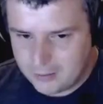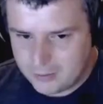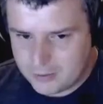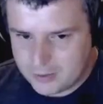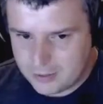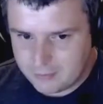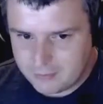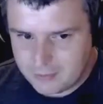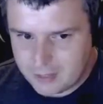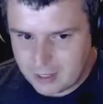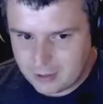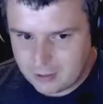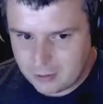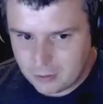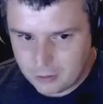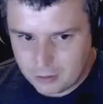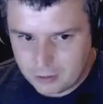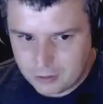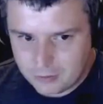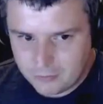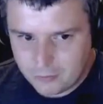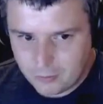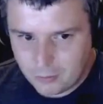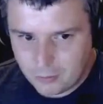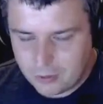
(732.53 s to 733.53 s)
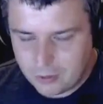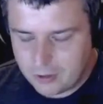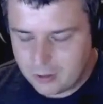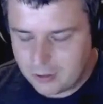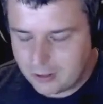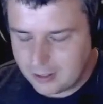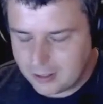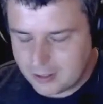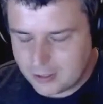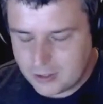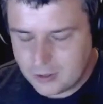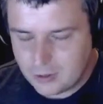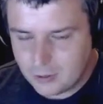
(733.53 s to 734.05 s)
I've downloaded for it, and I
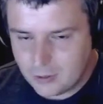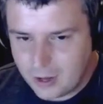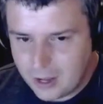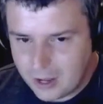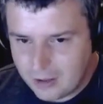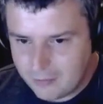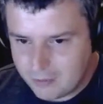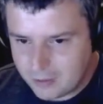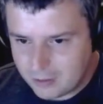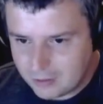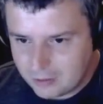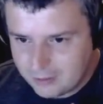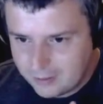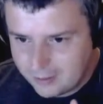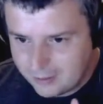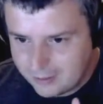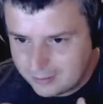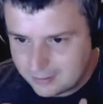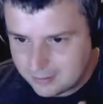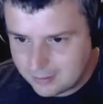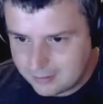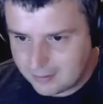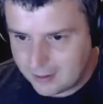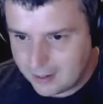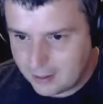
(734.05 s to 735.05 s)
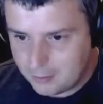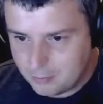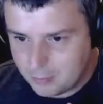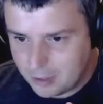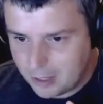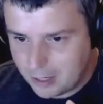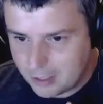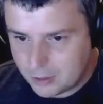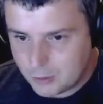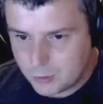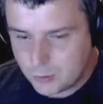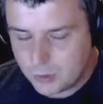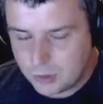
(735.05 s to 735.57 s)
still haven't taken the time to
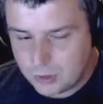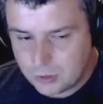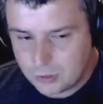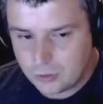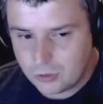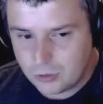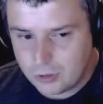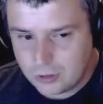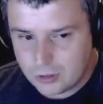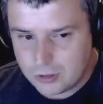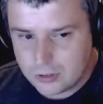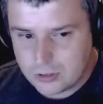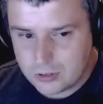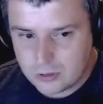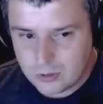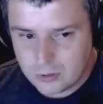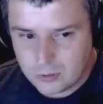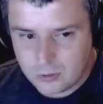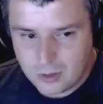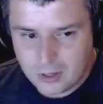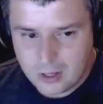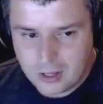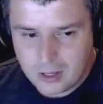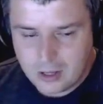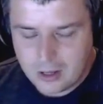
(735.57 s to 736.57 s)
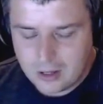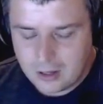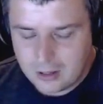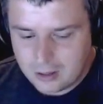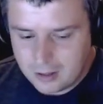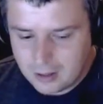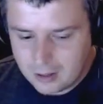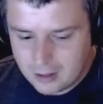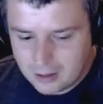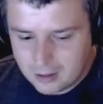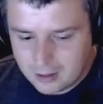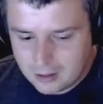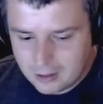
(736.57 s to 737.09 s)
actually learn it. So
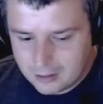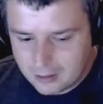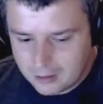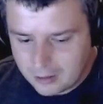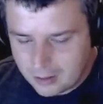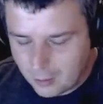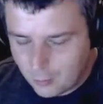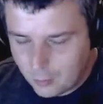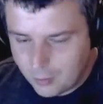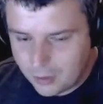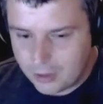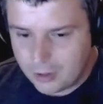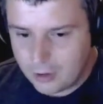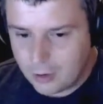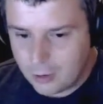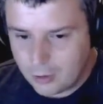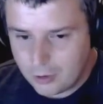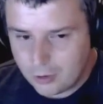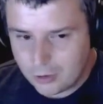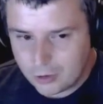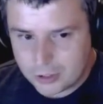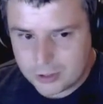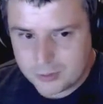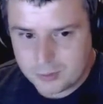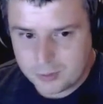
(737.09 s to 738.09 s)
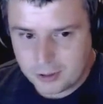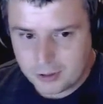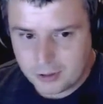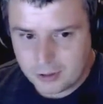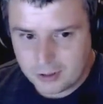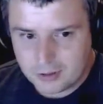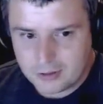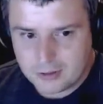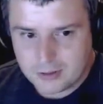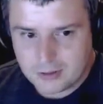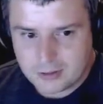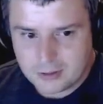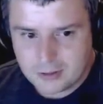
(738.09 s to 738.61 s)
I want to know your experience.